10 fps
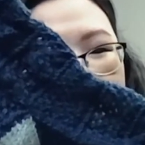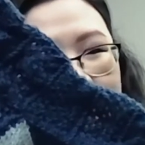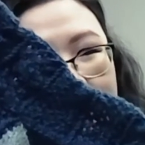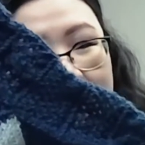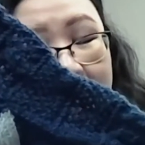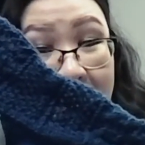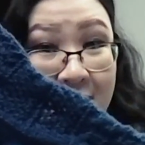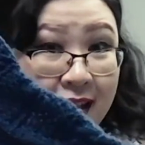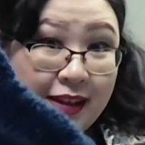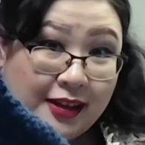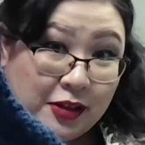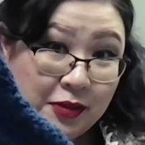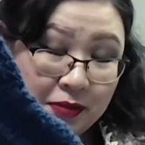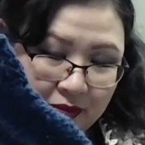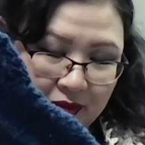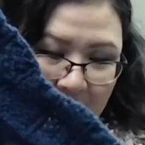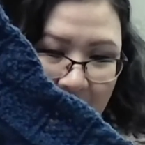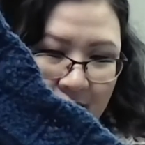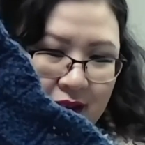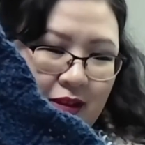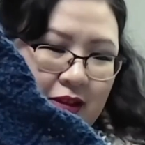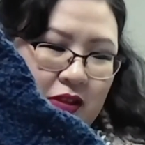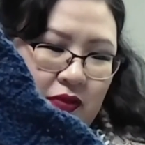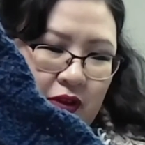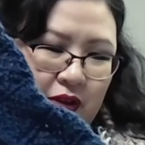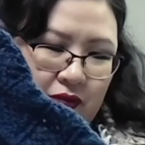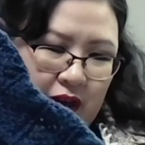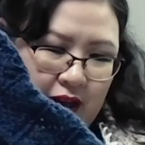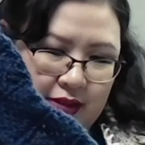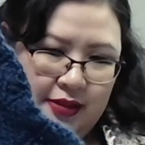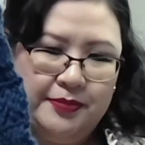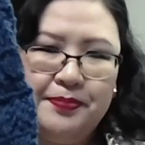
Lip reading: So like I said, I don't knit socks very fast.